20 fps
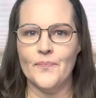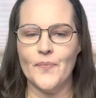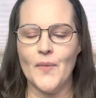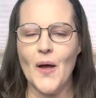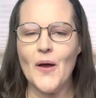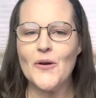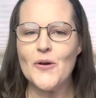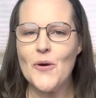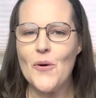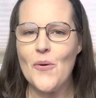
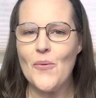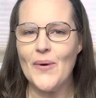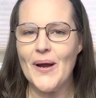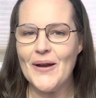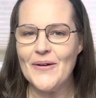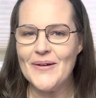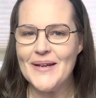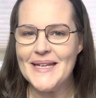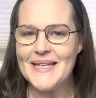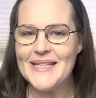
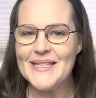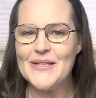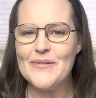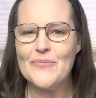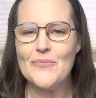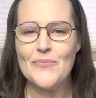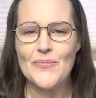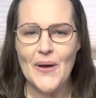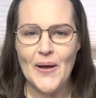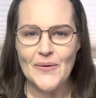Aquarius,
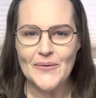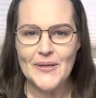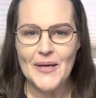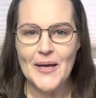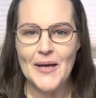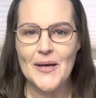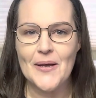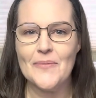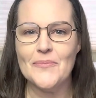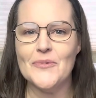
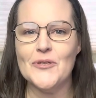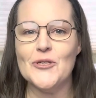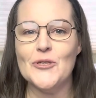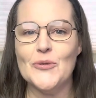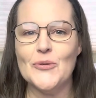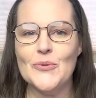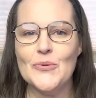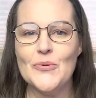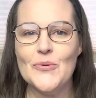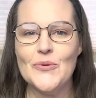welcome
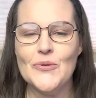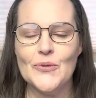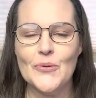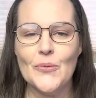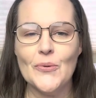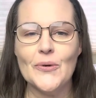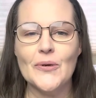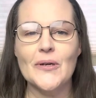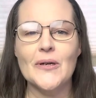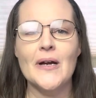to
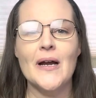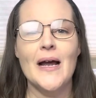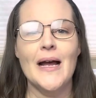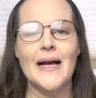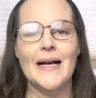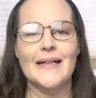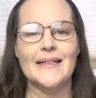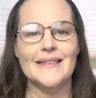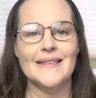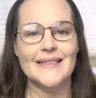your
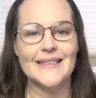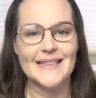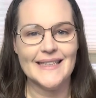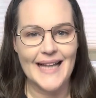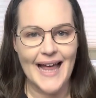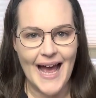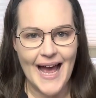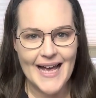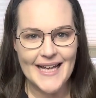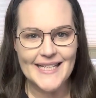
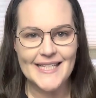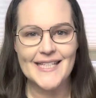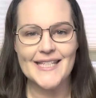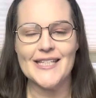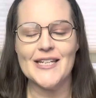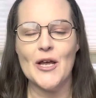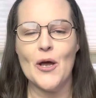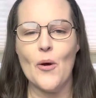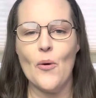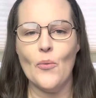
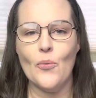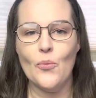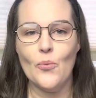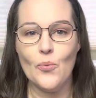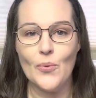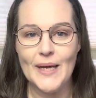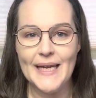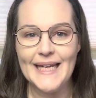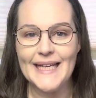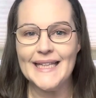last
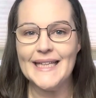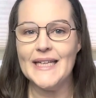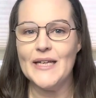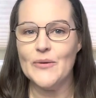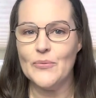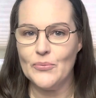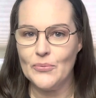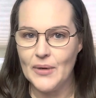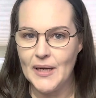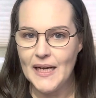weekly
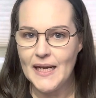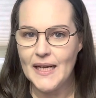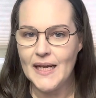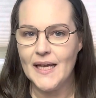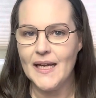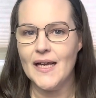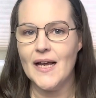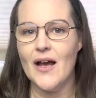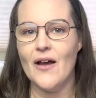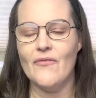
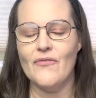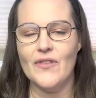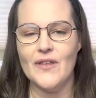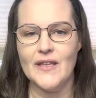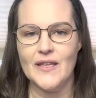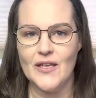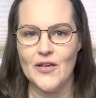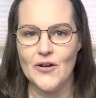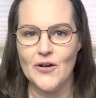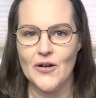reading of the
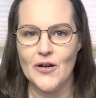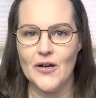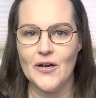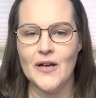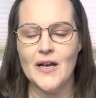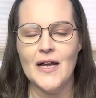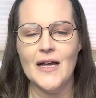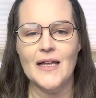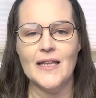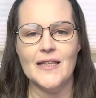year.
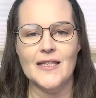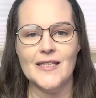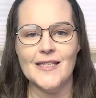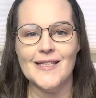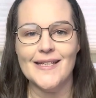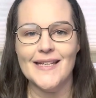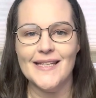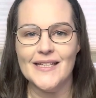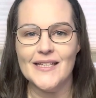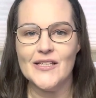This
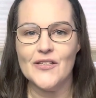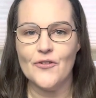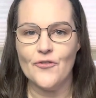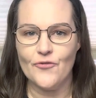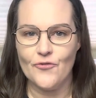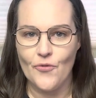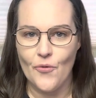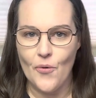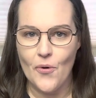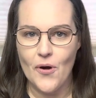is
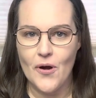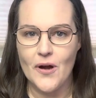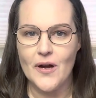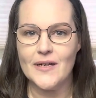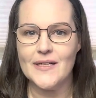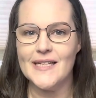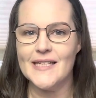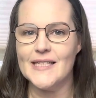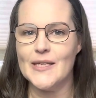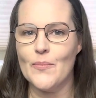for
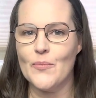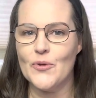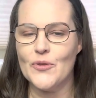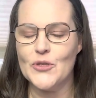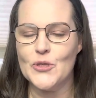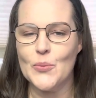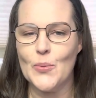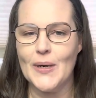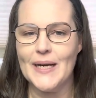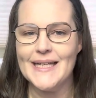December the
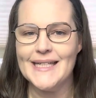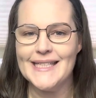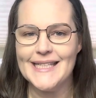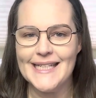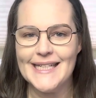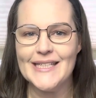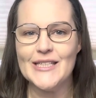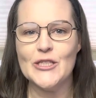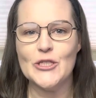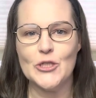
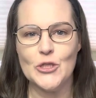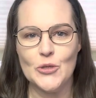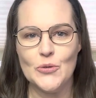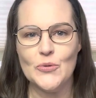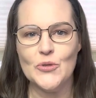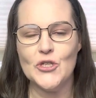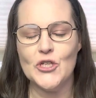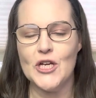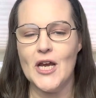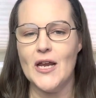26th
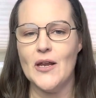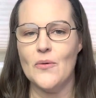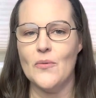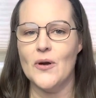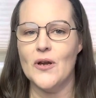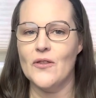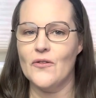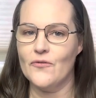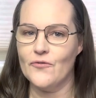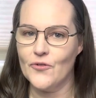to
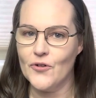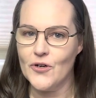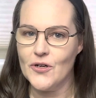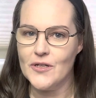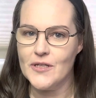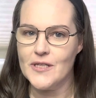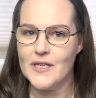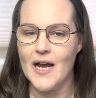January the 1st.